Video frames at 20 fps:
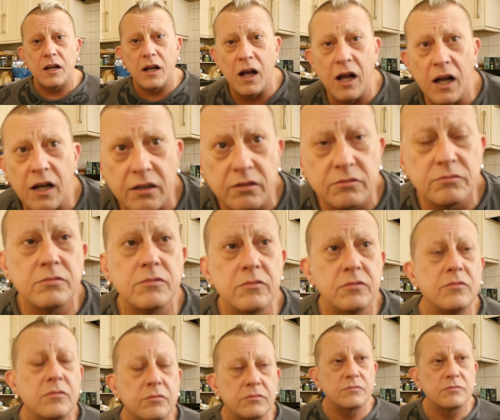
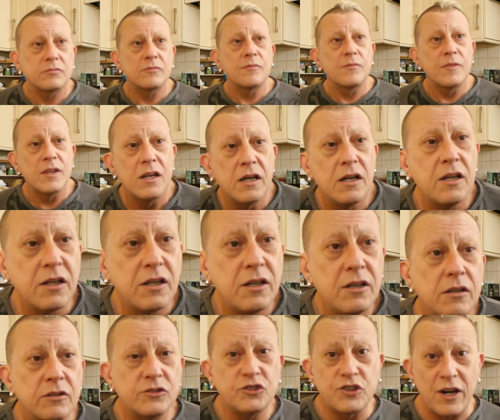
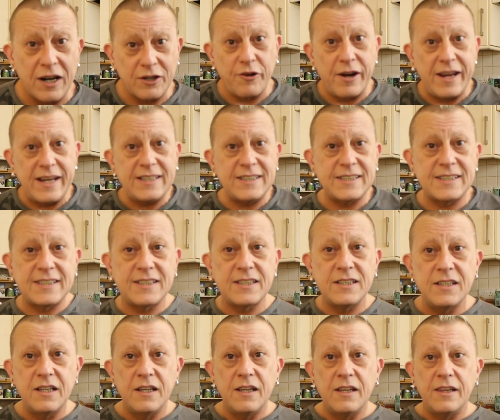uh, Drag Race,